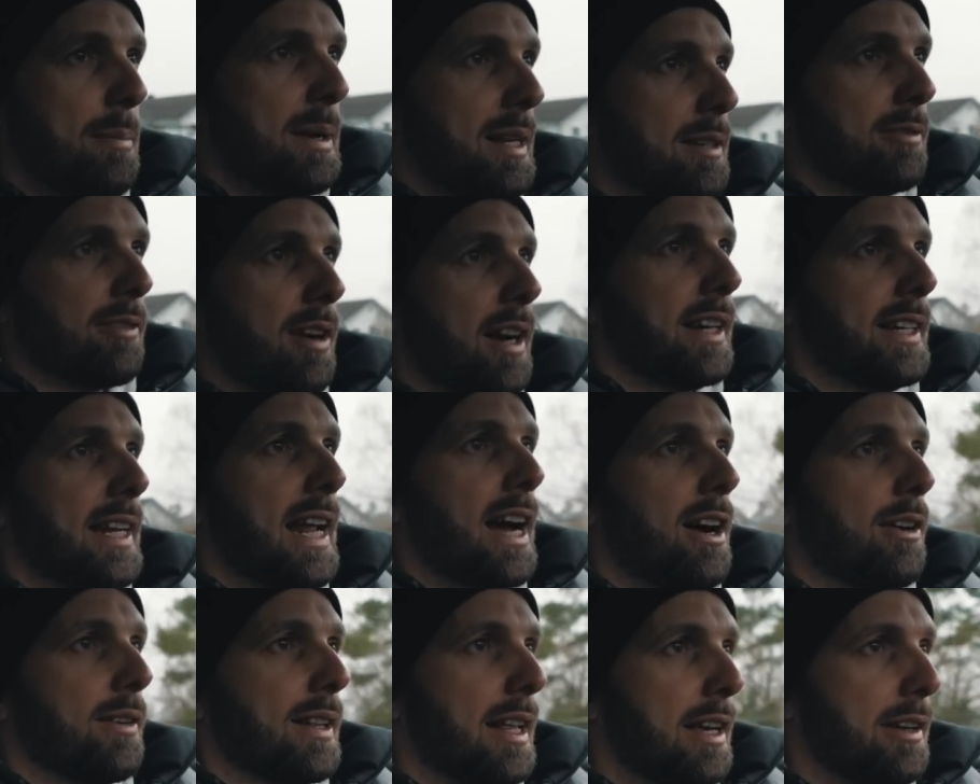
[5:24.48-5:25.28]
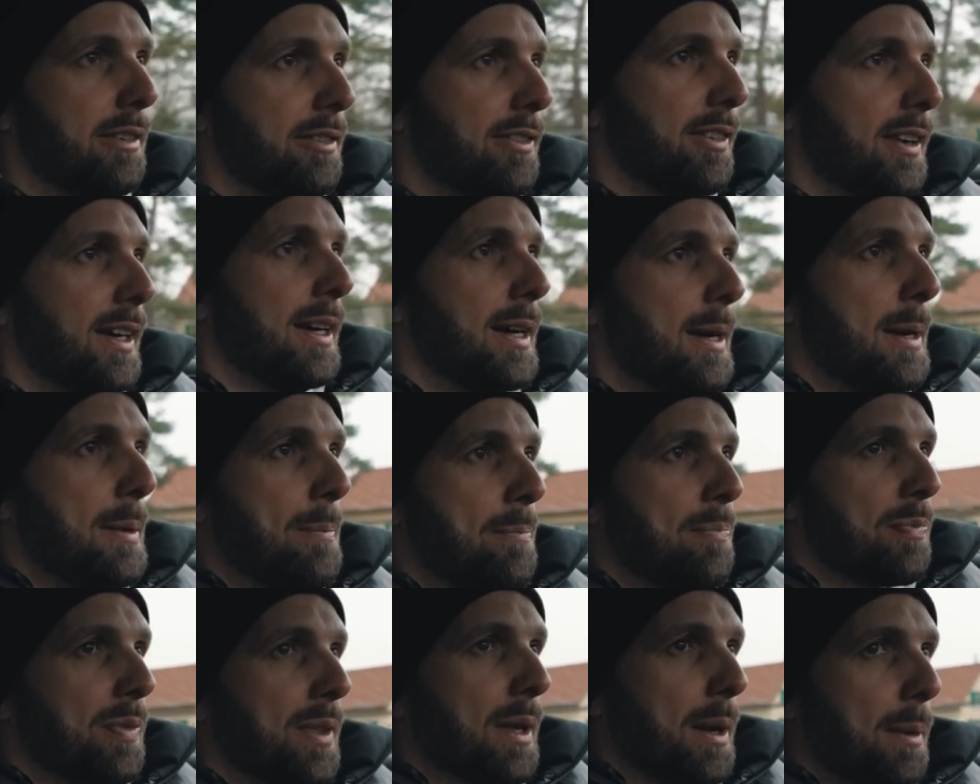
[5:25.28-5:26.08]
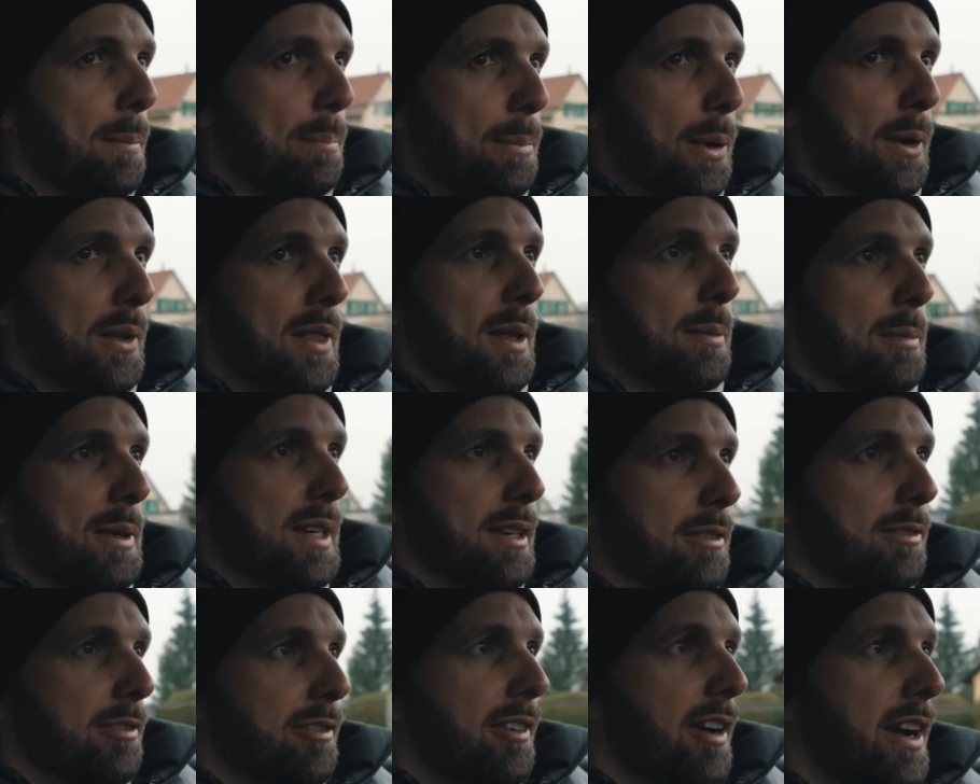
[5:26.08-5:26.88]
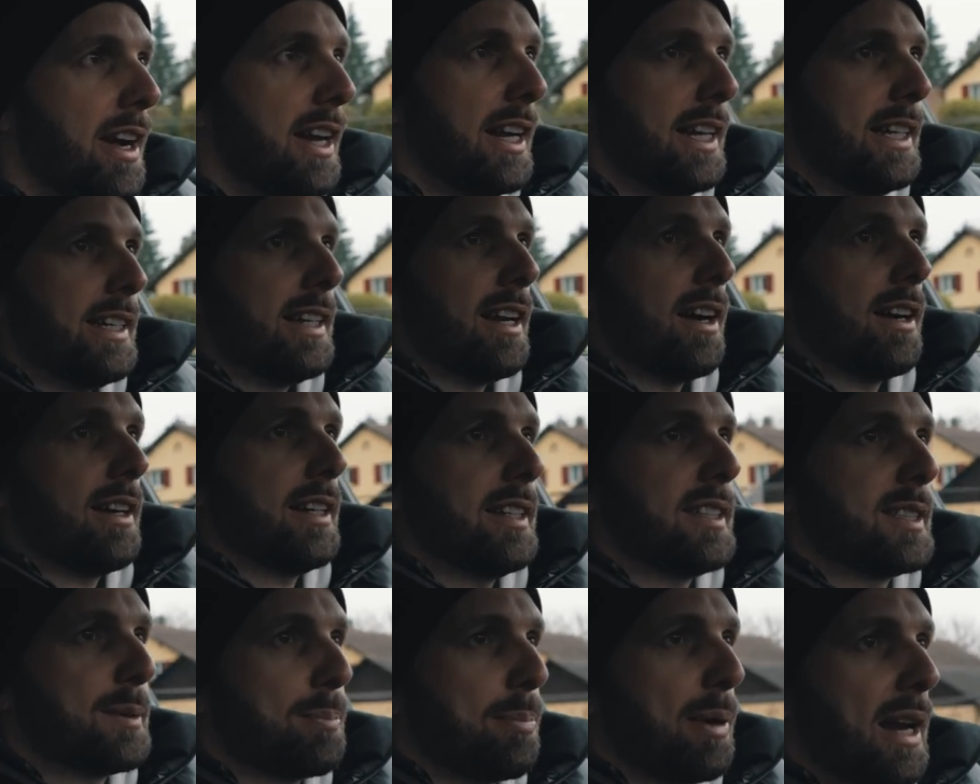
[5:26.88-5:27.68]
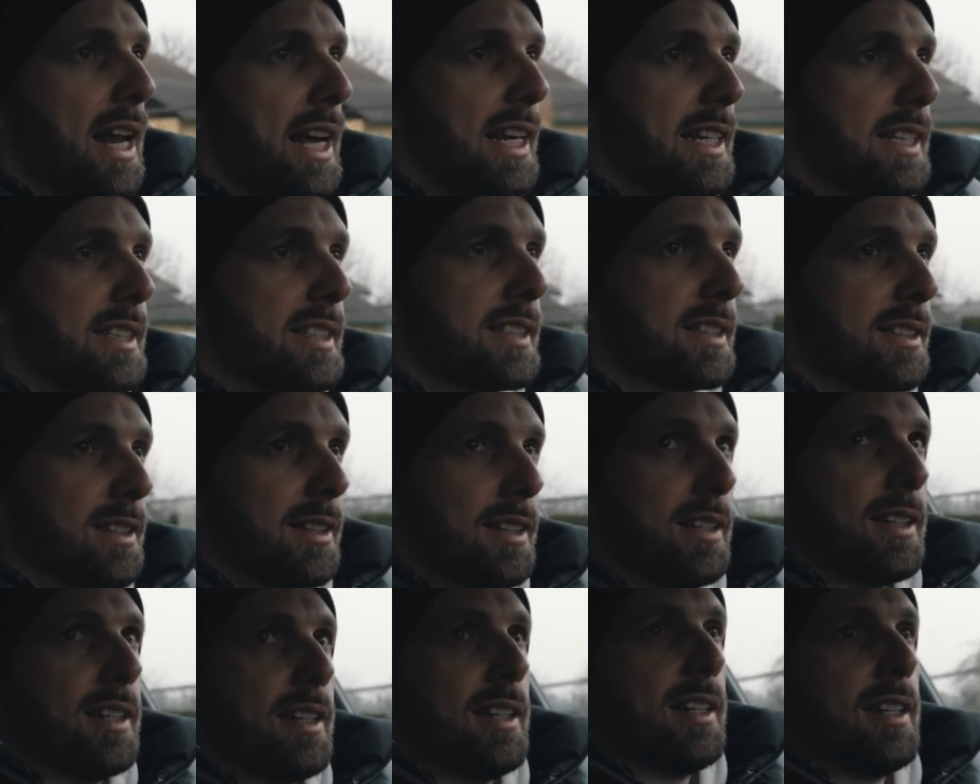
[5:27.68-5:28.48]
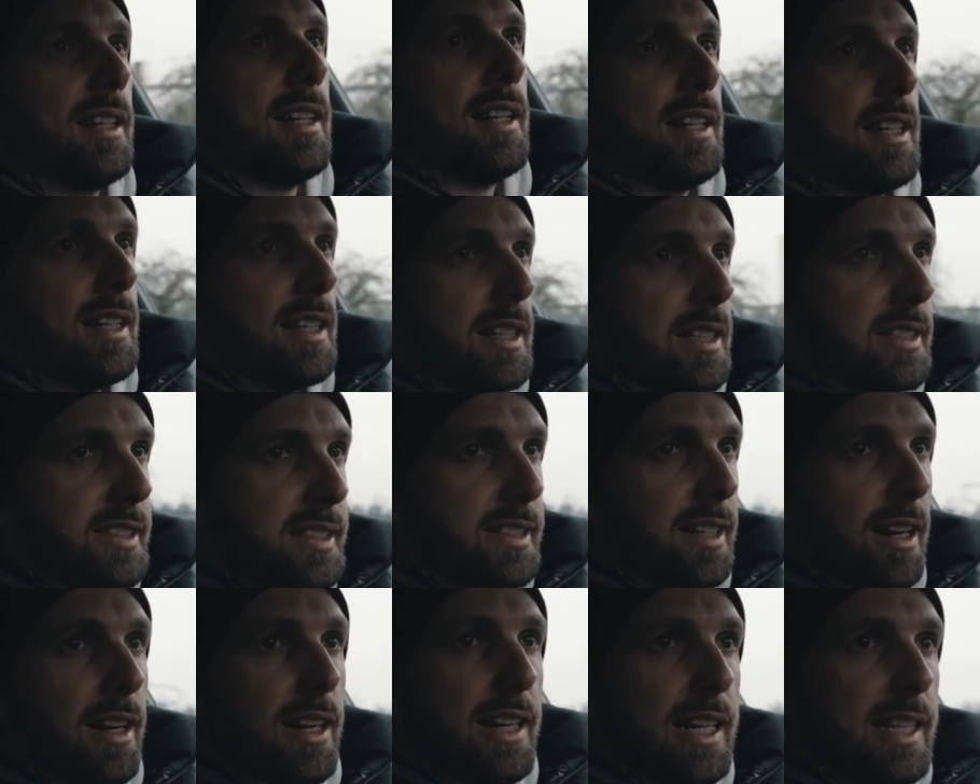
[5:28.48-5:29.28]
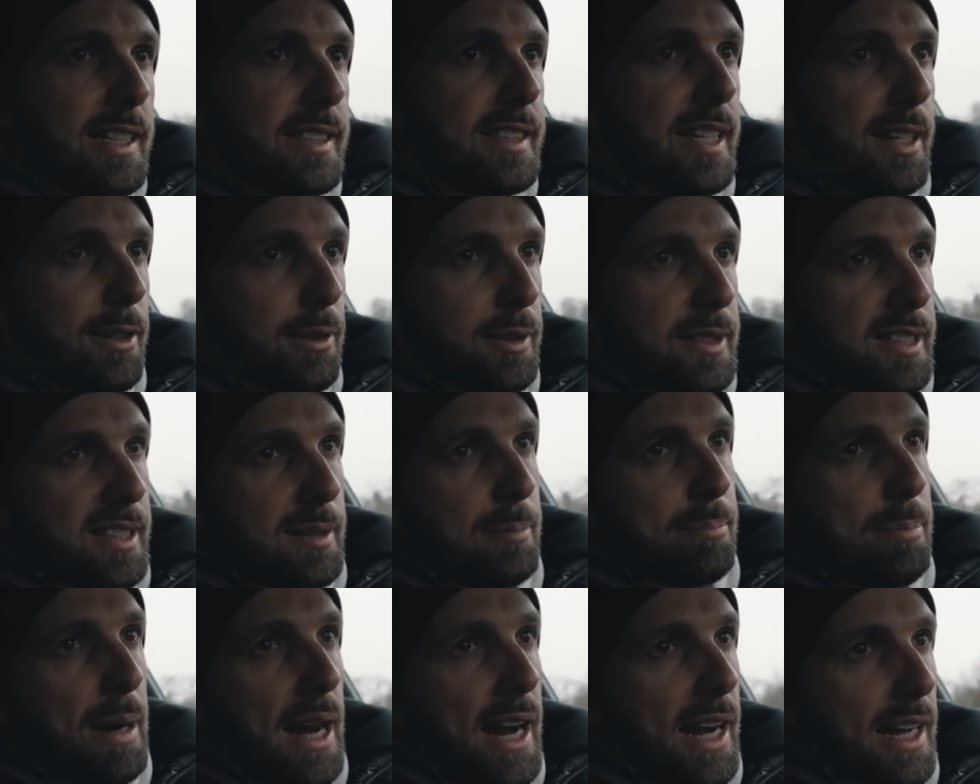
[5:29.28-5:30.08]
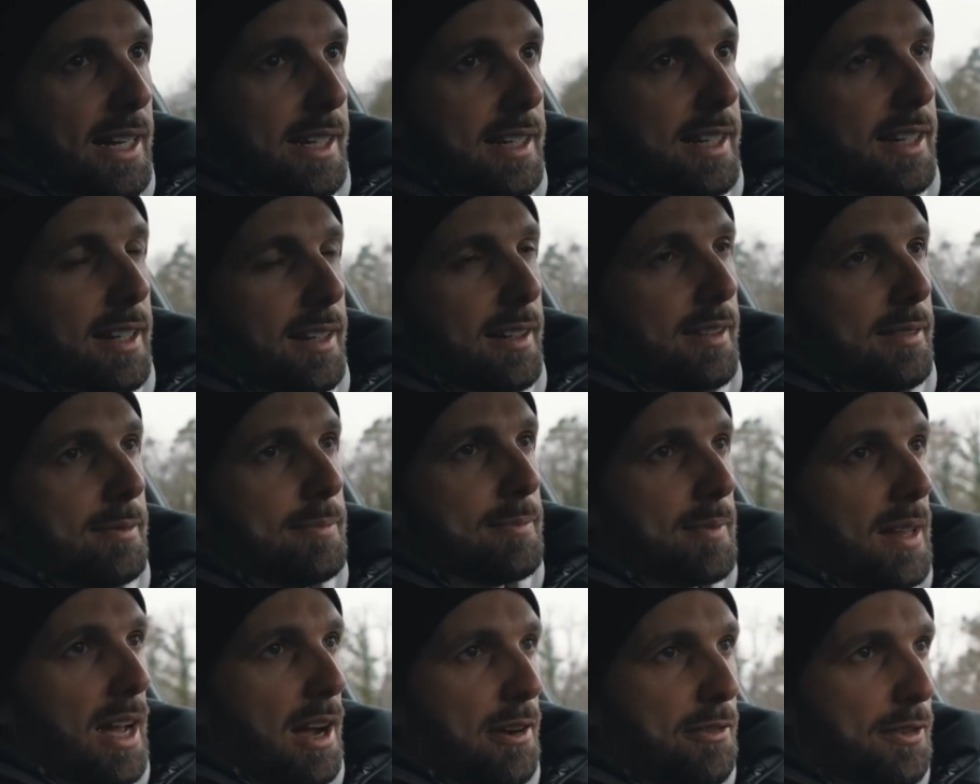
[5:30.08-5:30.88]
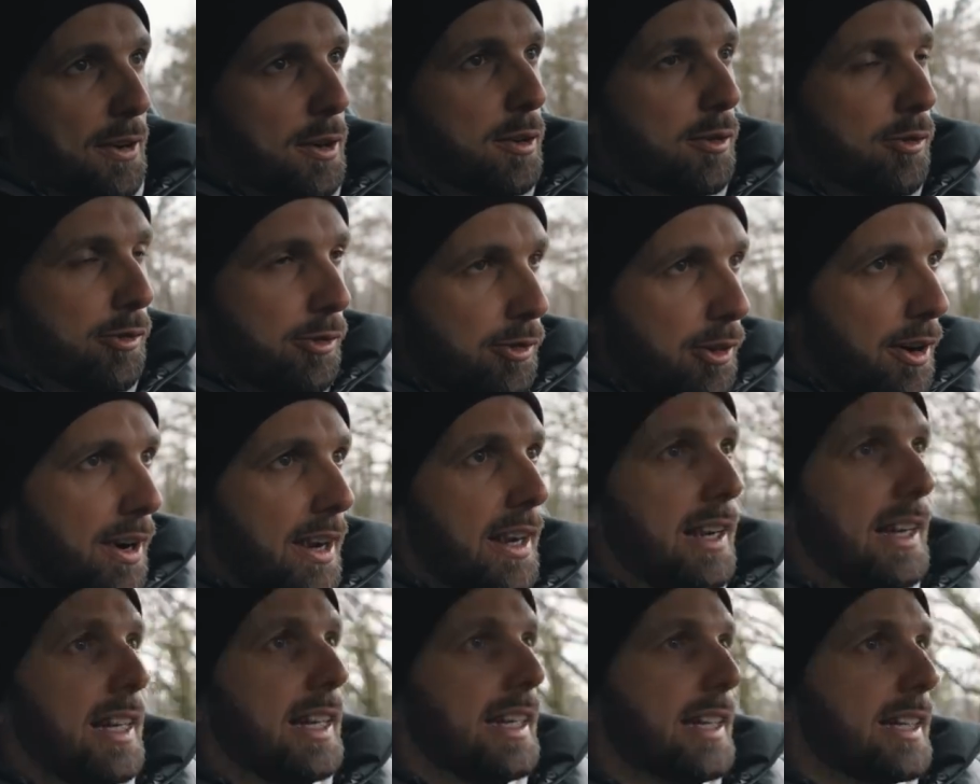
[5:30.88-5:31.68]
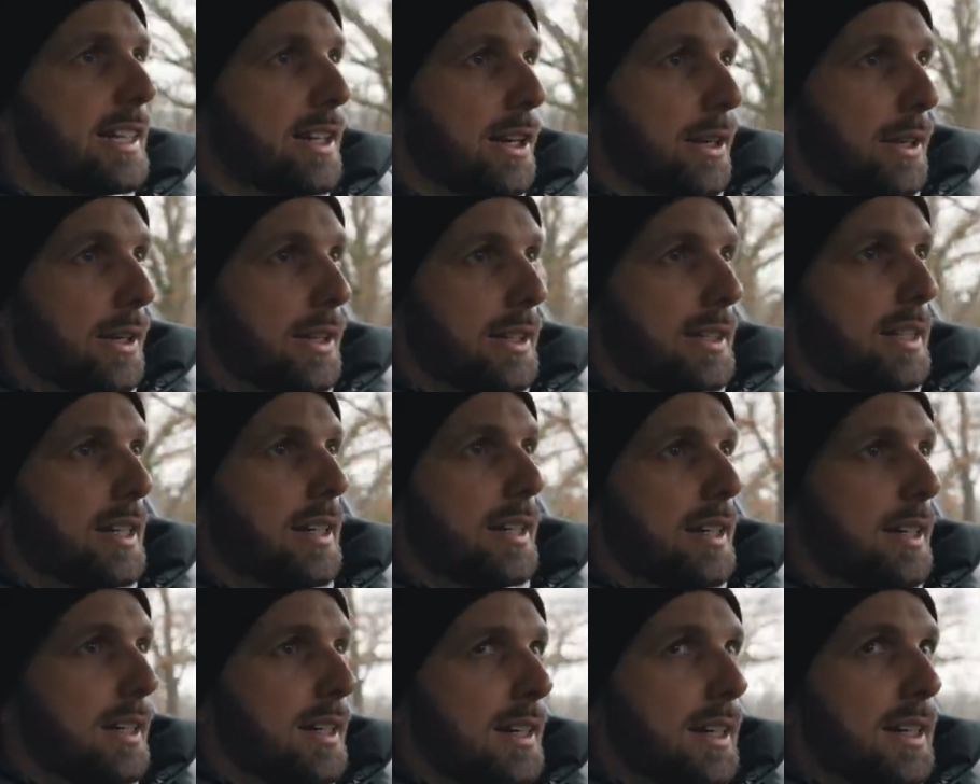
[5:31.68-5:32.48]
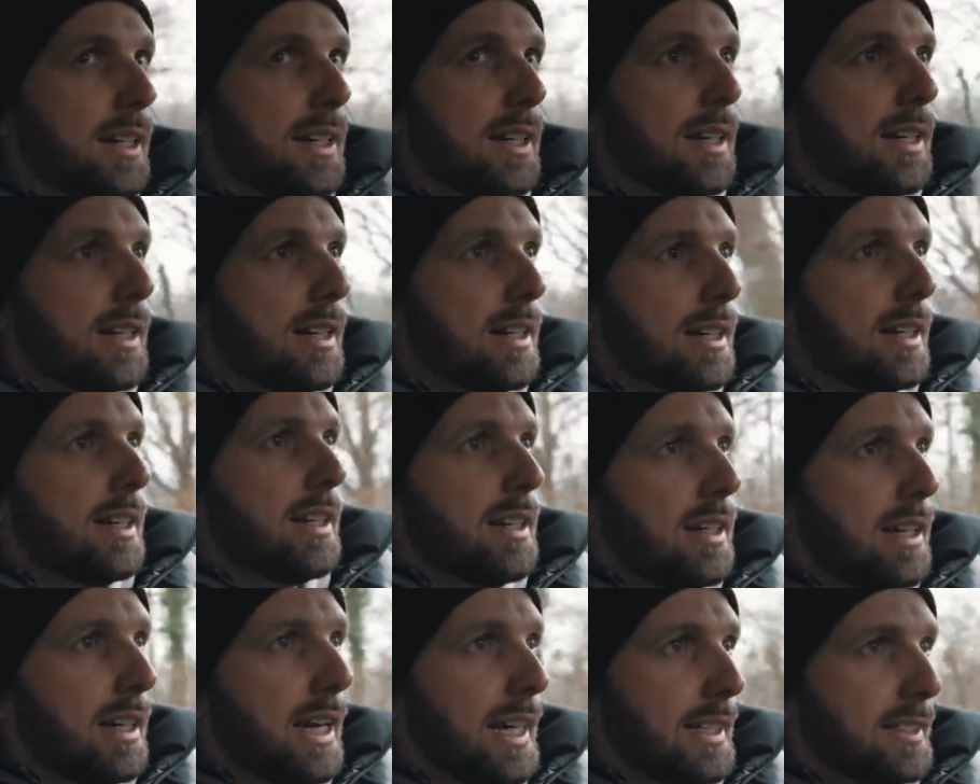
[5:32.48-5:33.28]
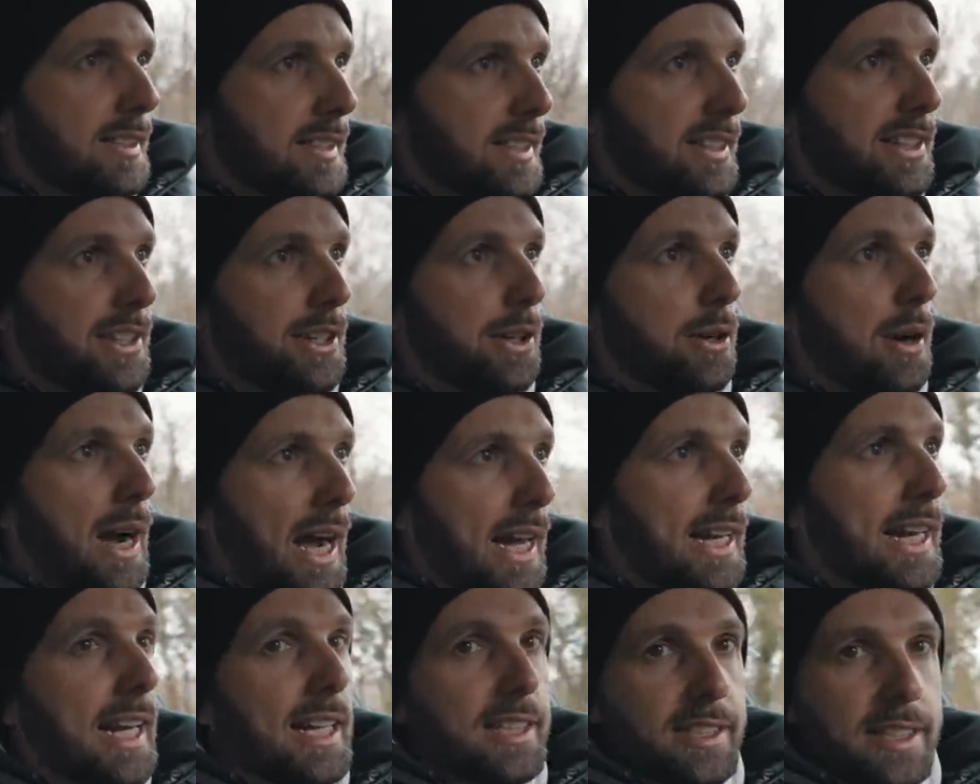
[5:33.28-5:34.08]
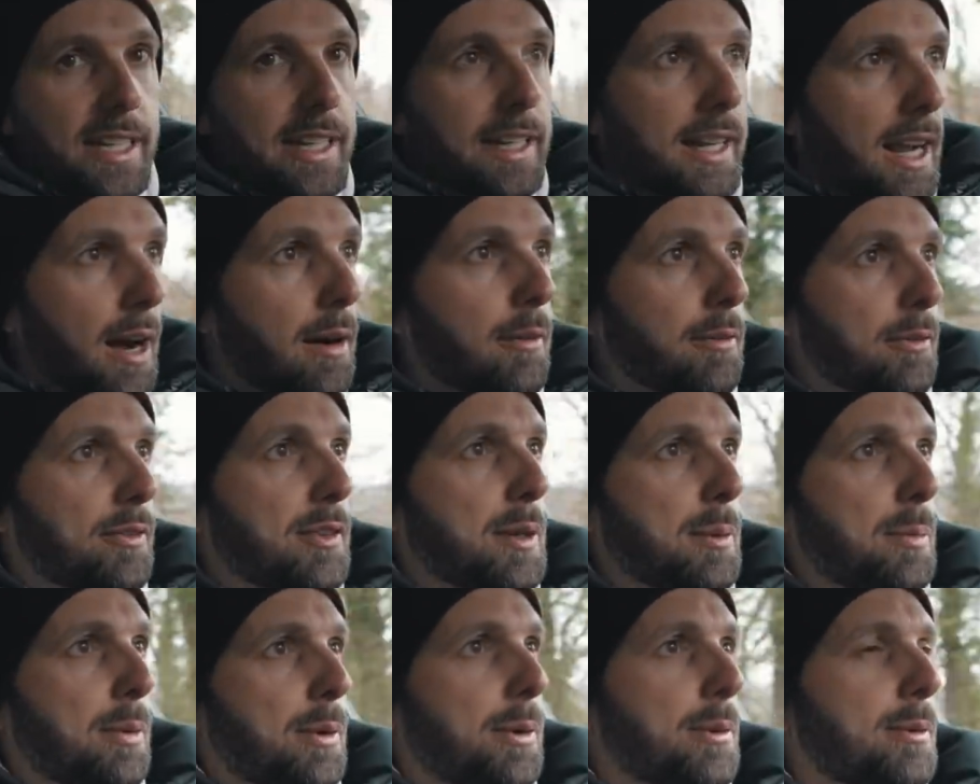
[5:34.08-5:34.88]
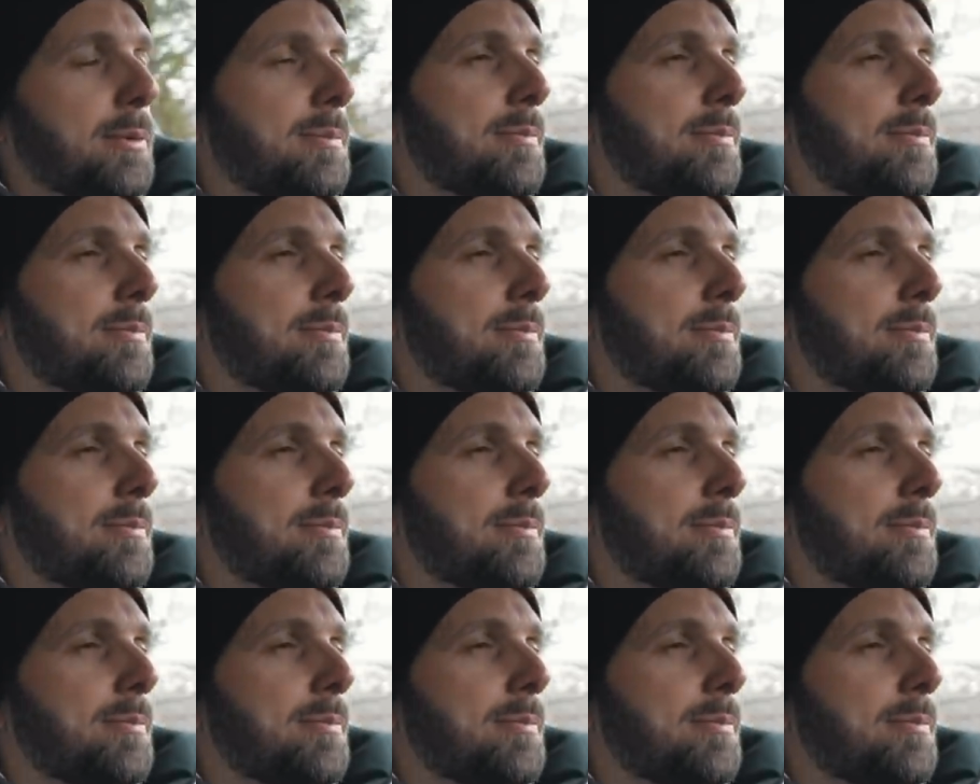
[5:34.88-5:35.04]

in right now, they've put them in a really nice place, slightly tilted back. I feel really good and secure and actually comfortable.